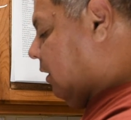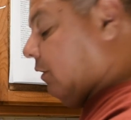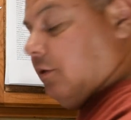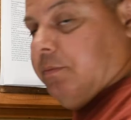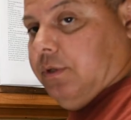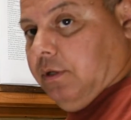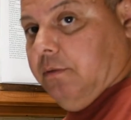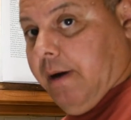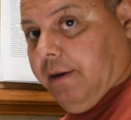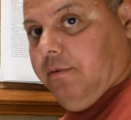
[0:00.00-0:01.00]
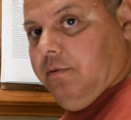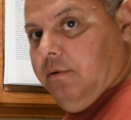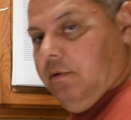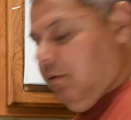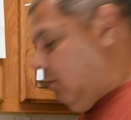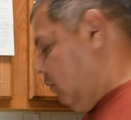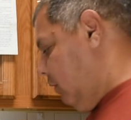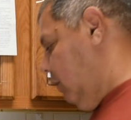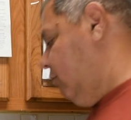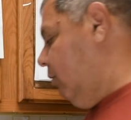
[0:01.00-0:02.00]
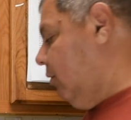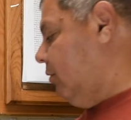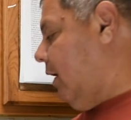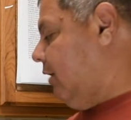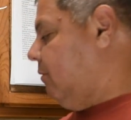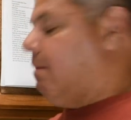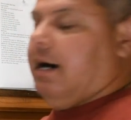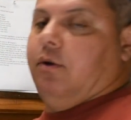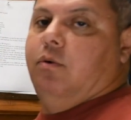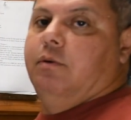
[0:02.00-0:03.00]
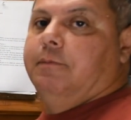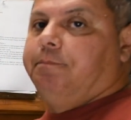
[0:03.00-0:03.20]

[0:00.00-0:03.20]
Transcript: on this particular model. Okay, this one also has a model,